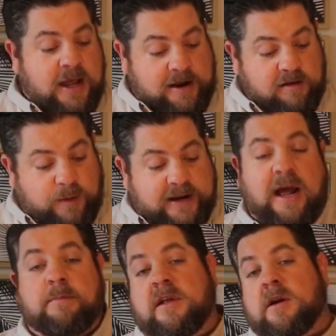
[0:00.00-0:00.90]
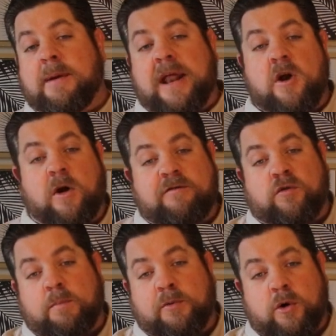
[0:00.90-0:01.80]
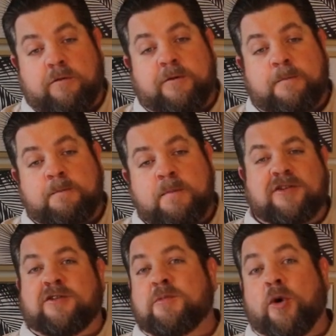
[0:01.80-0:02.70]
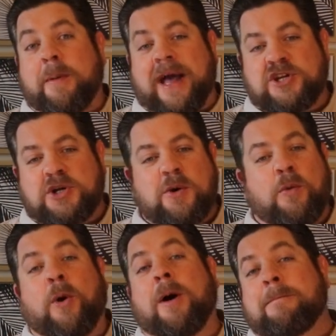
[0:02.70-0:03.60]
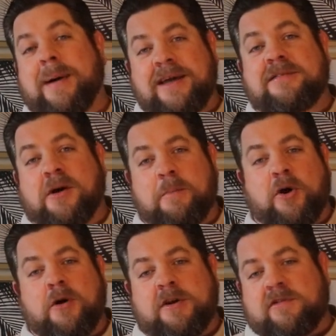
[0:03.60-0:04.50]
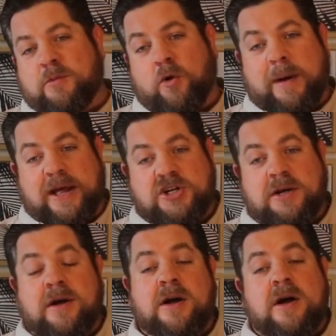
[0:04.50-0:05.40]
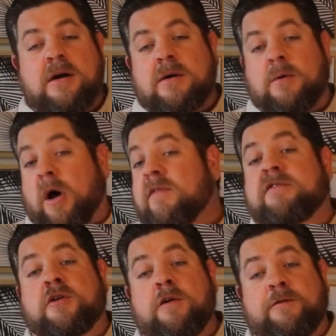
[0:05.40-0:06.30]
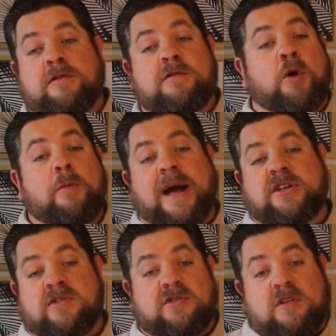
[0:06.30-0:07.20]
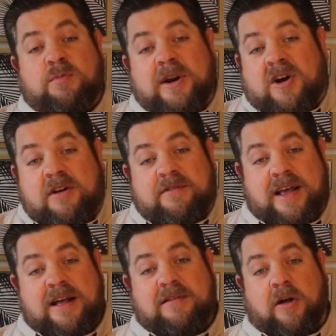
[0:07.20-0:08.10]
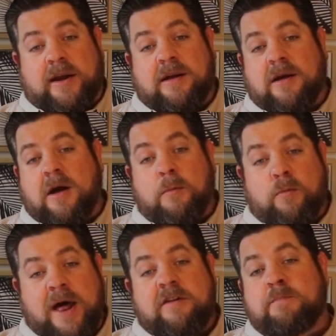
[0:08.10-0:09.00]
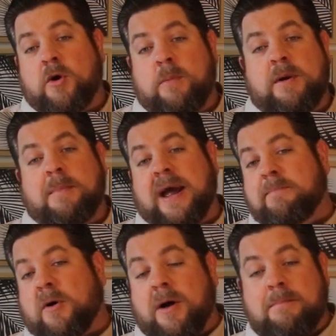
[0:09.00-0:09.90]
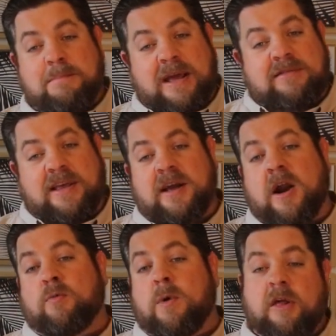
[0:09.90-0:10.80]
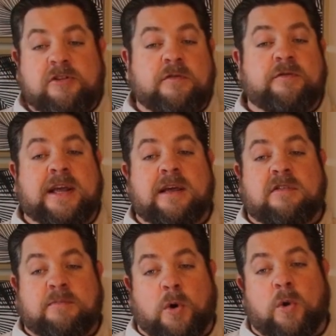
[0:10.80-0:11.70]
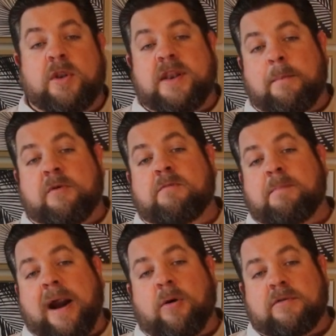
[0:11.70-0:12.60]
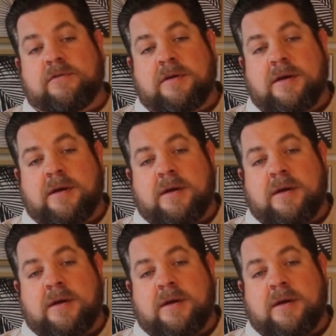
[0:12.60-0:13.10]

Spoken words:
And this one comes in at about 94 proof. So small batch, what makes a bourbon a small batch? On the surface, small batch is just what it kind of sounds like, a run of bourbon made by mixing a relatively small number of barrels.